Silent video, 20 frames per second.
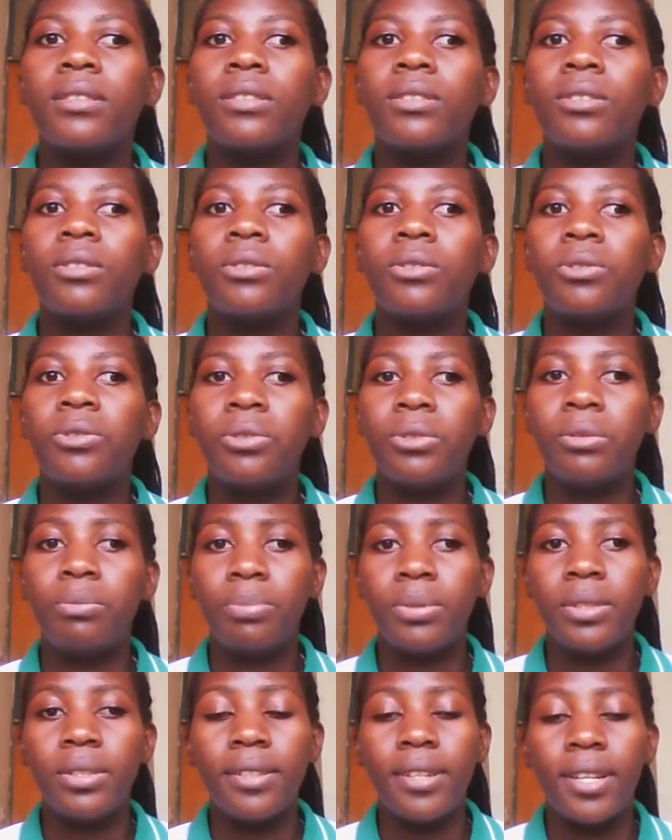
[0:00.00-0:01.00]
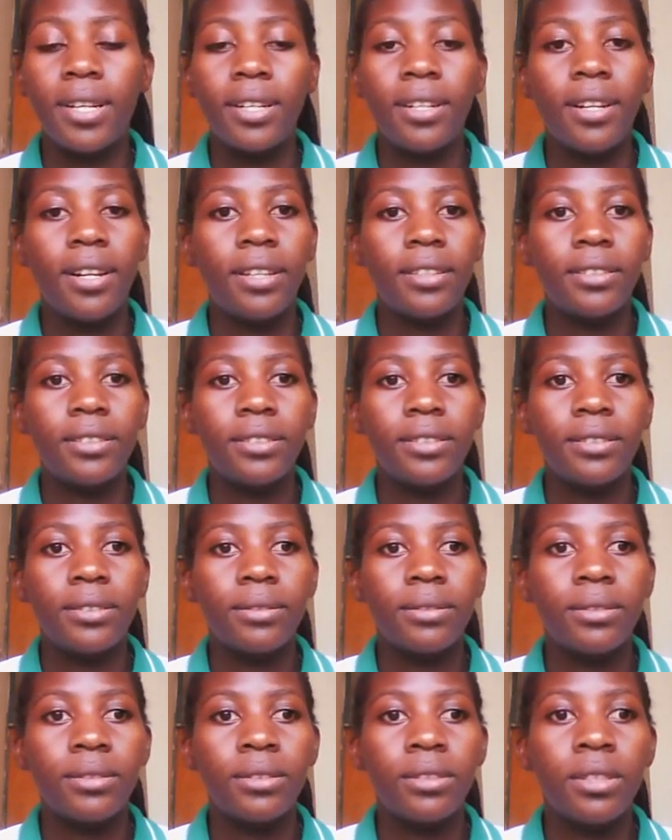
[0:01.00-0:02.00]
to repeat the class.
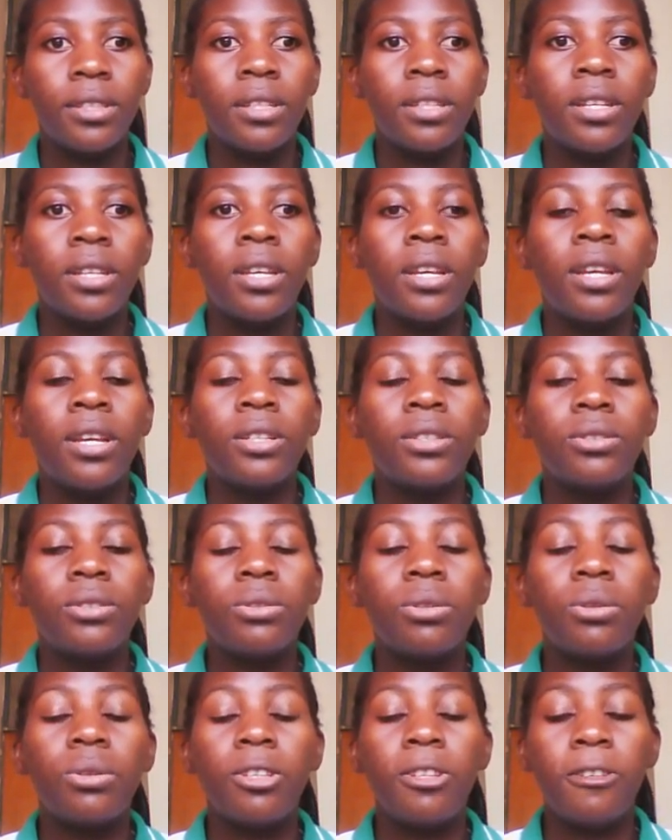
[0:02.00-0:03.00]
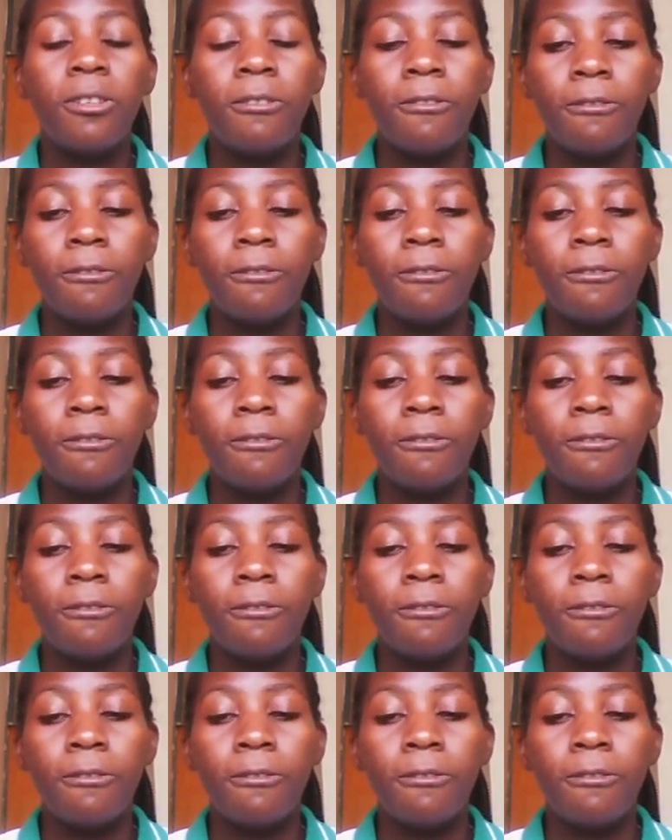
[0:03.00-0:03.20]
So if